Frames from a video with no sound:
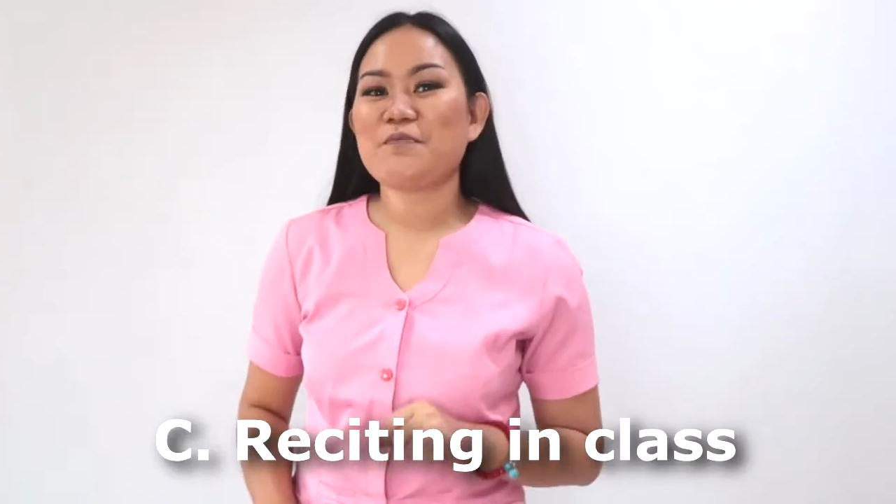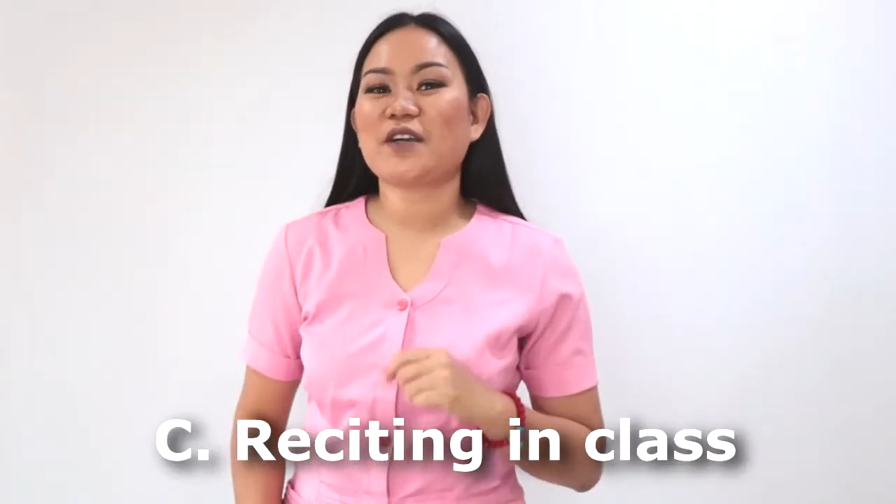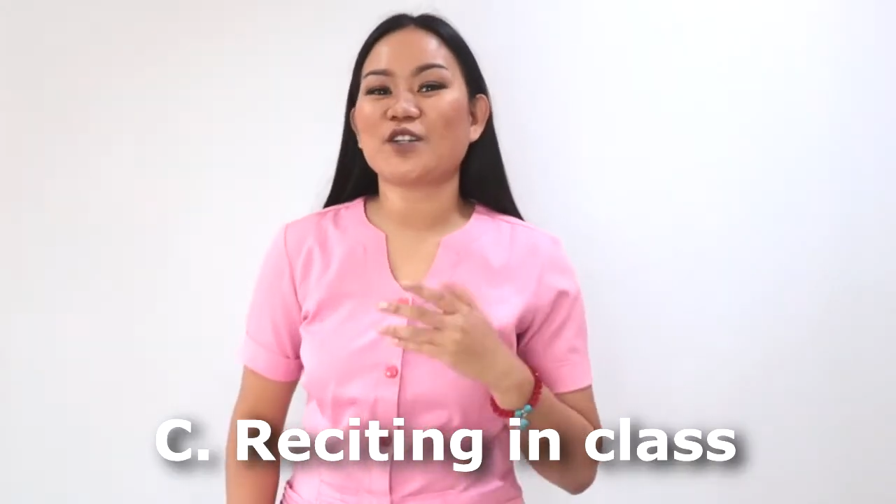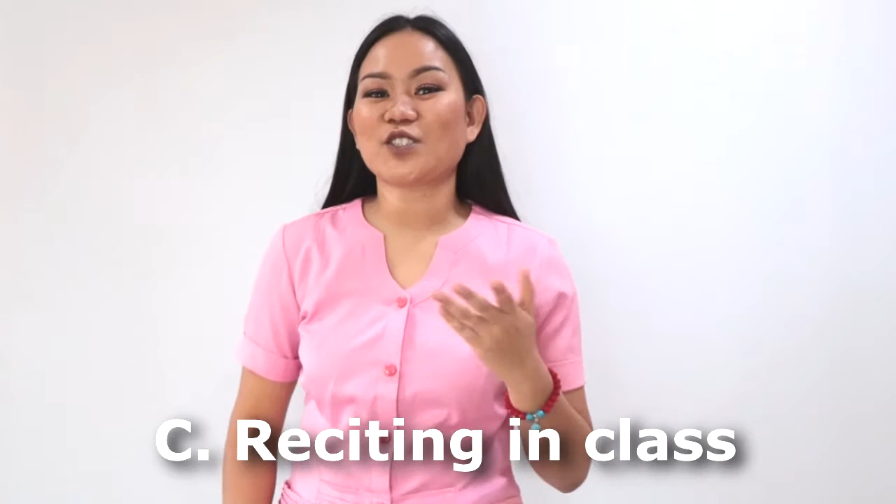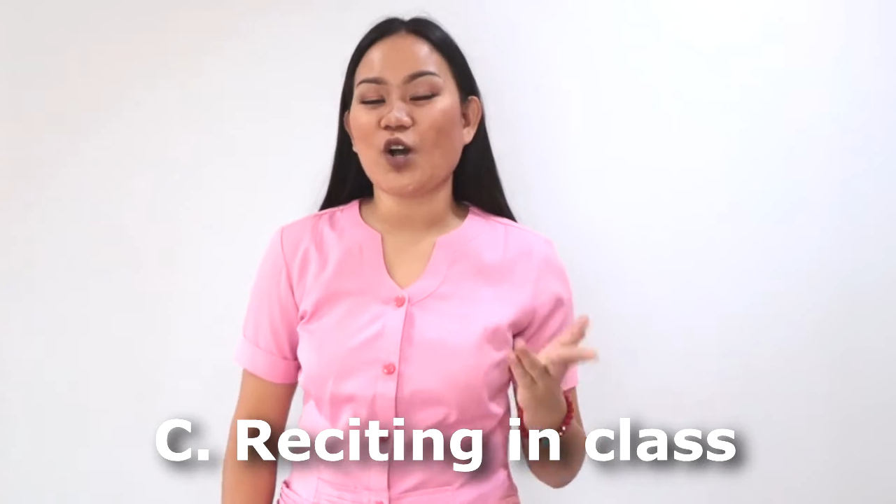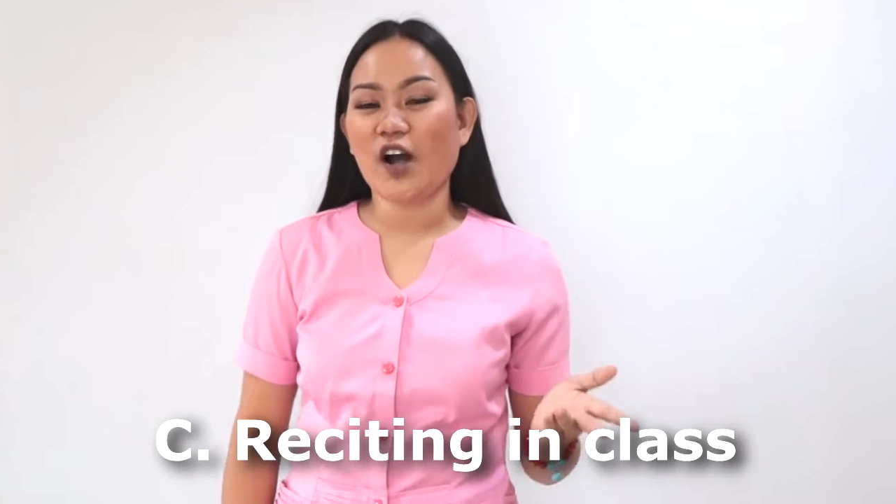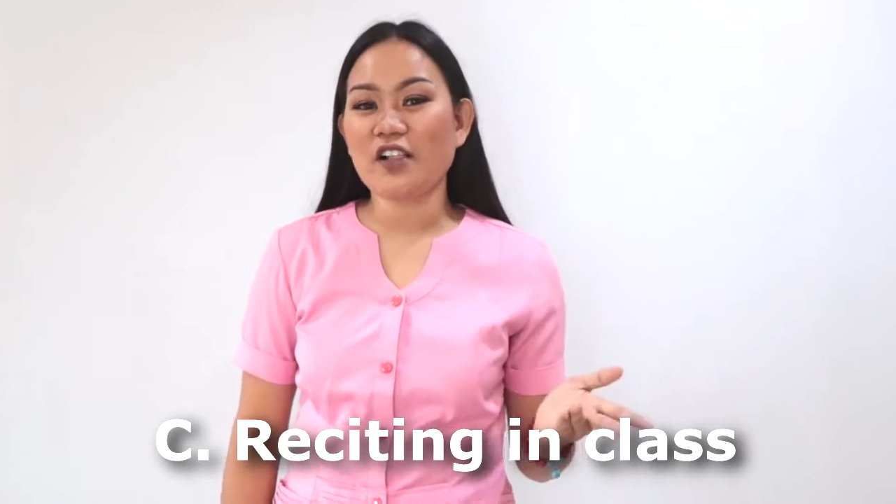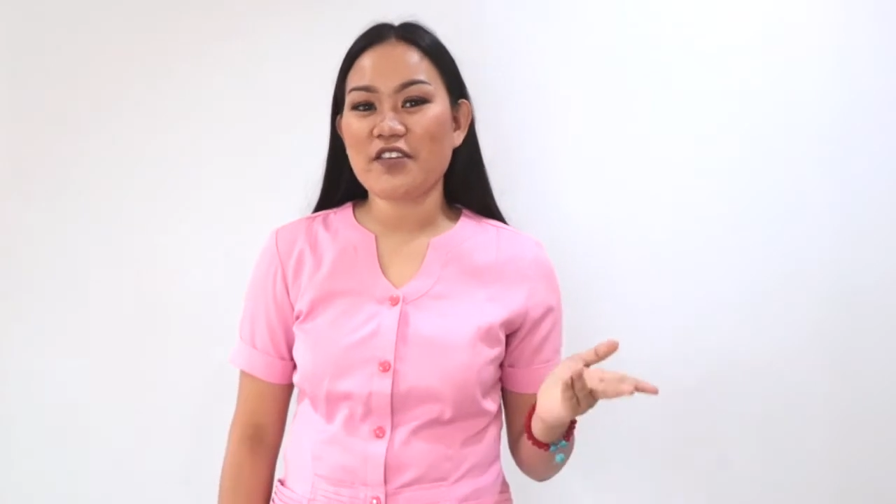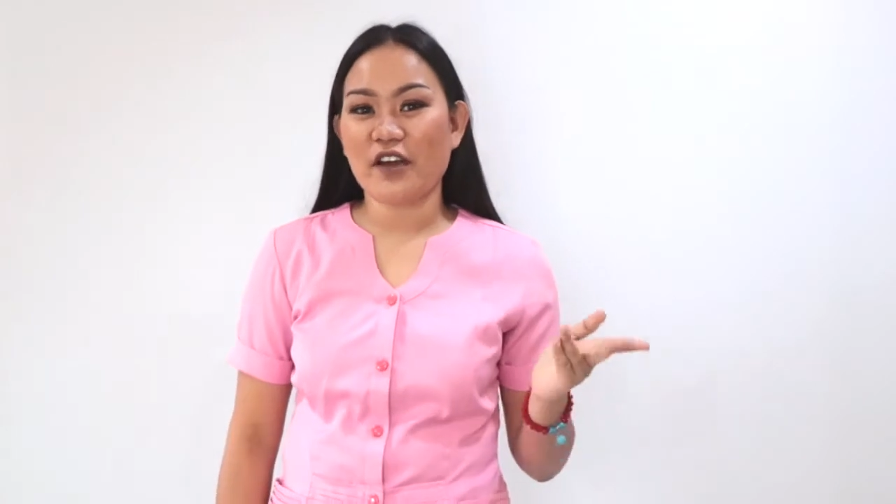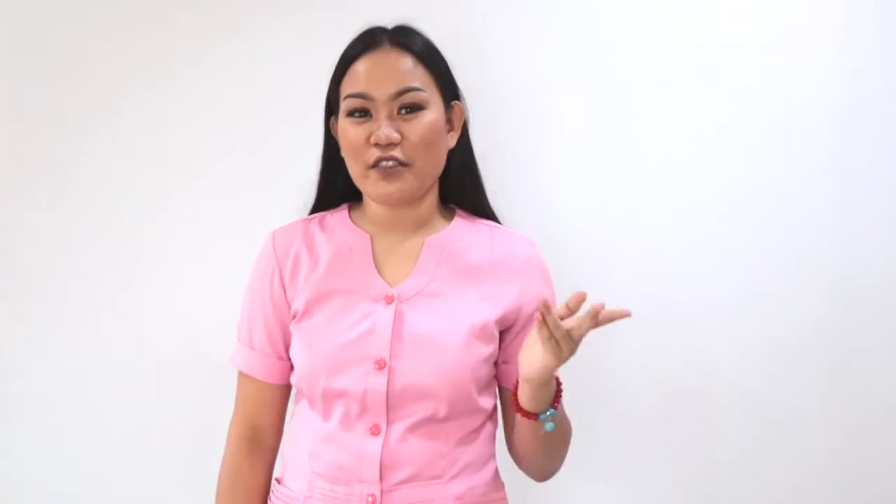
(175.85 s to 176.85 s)
because
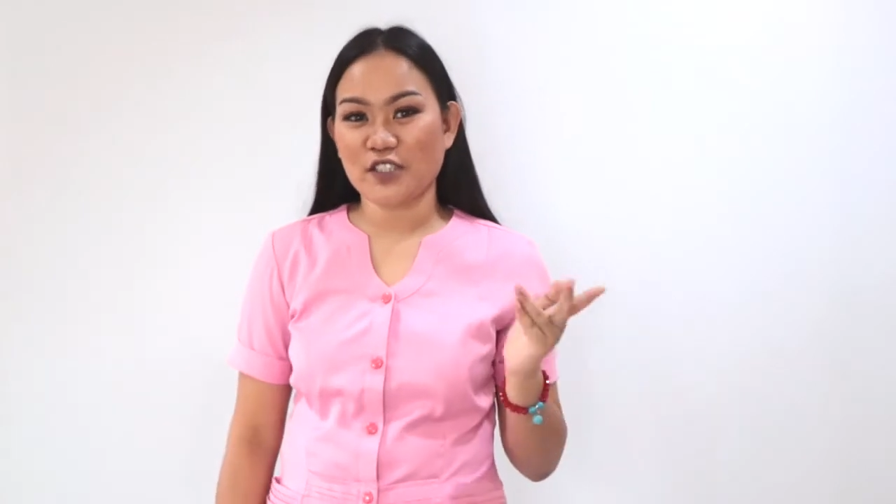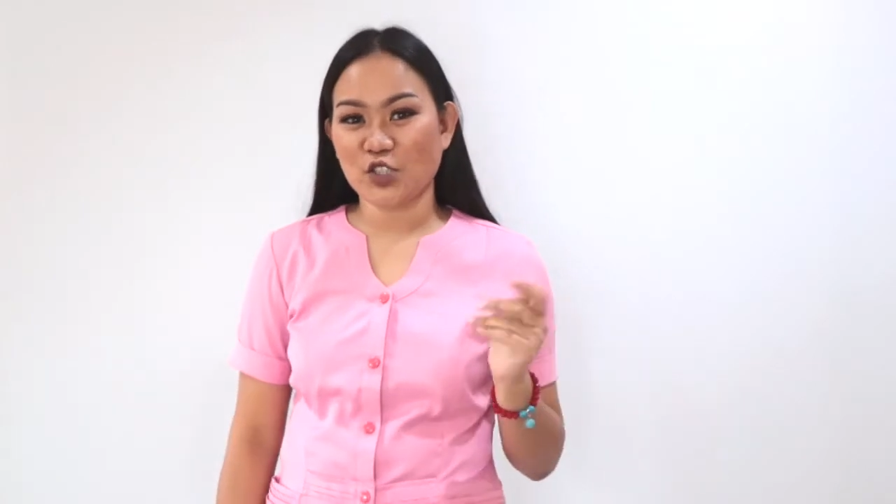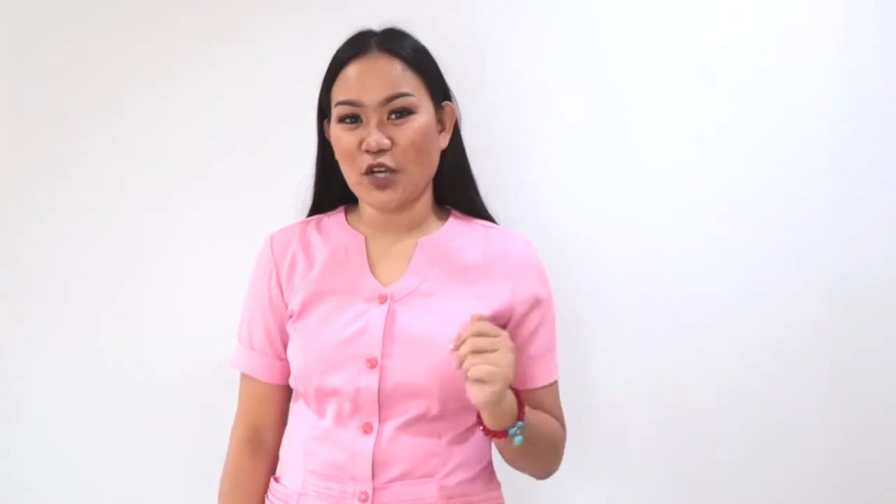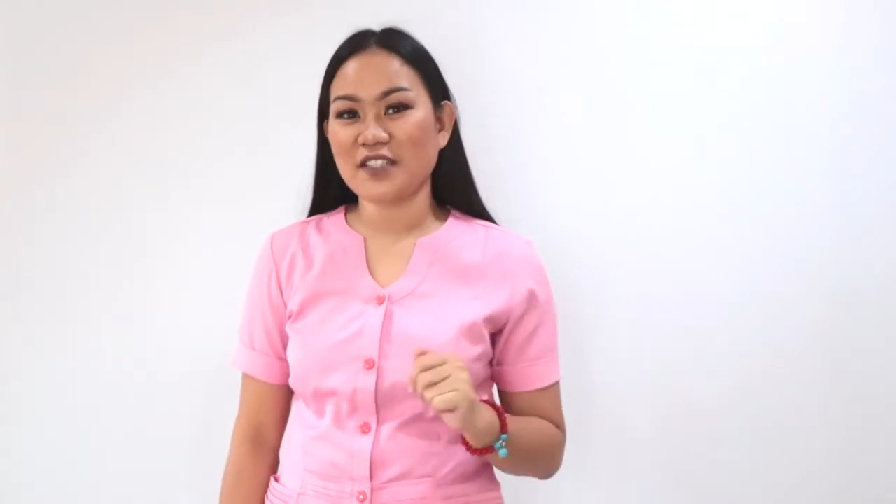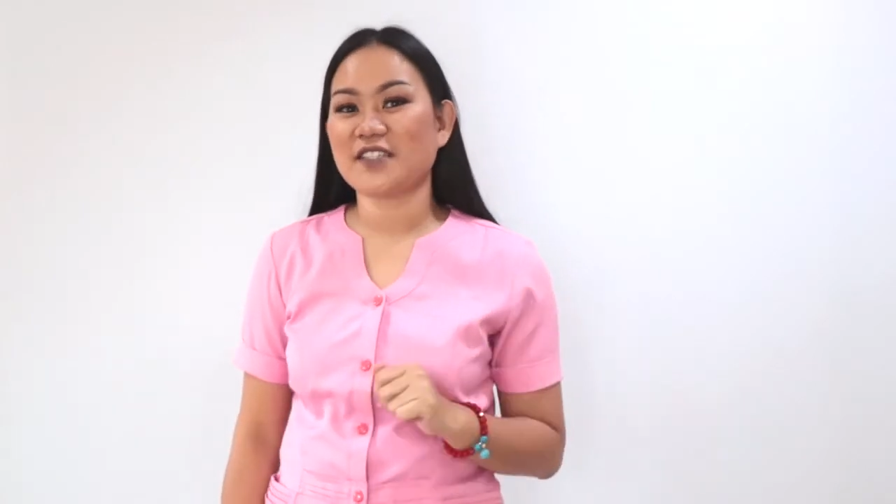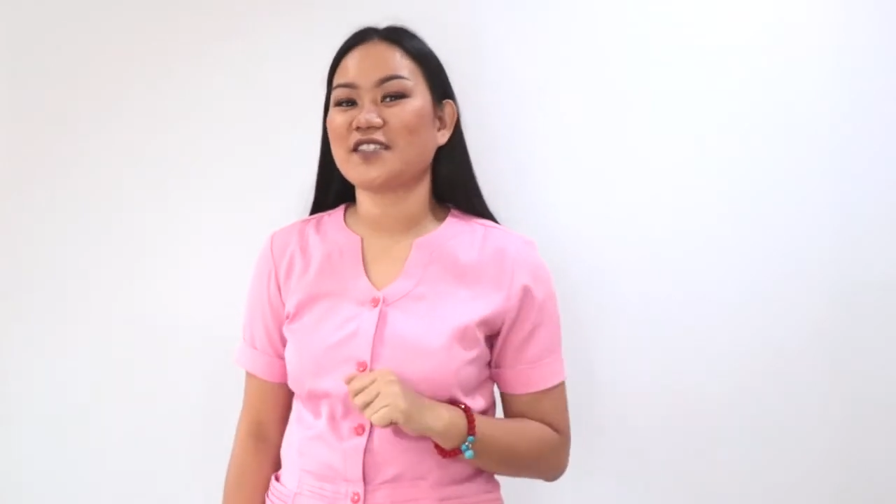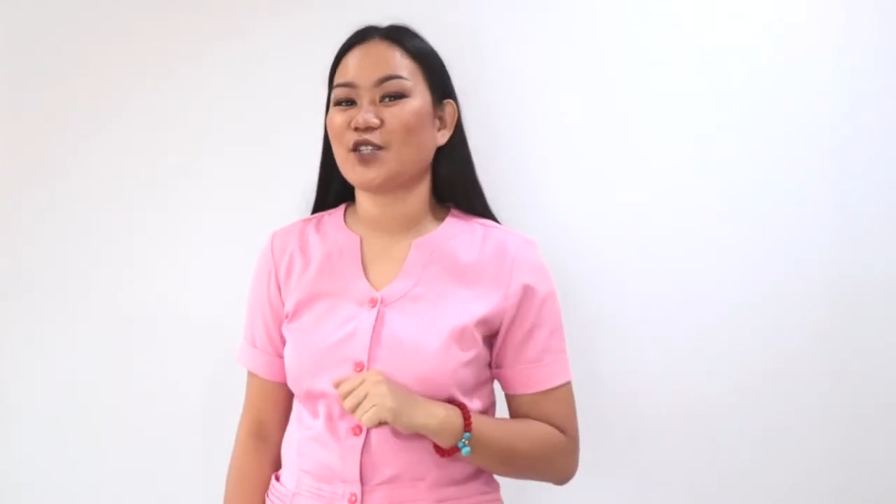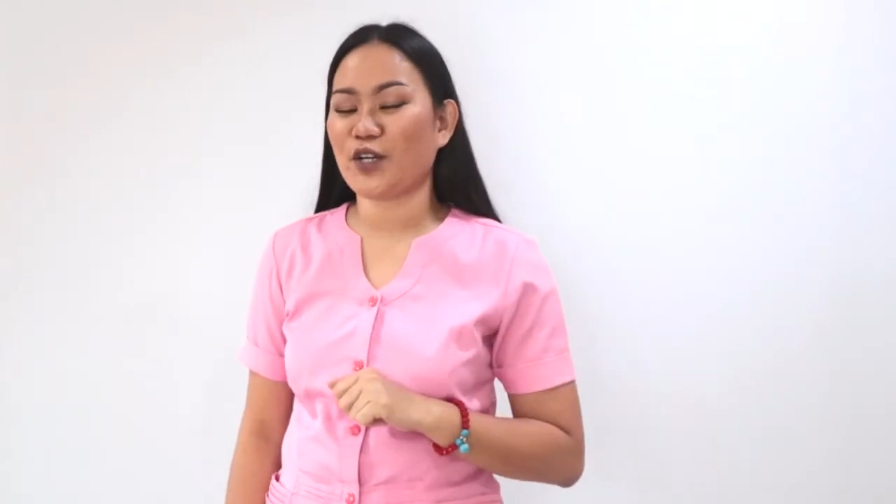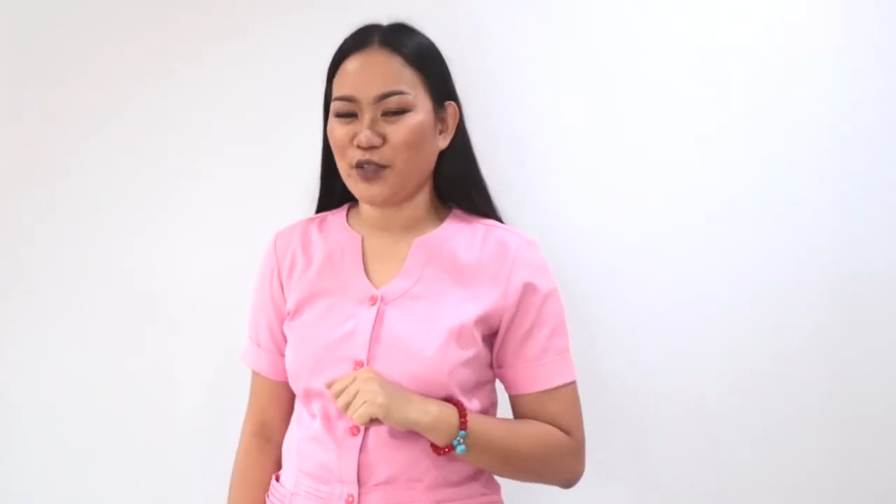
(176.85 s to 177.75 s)
all the other choices are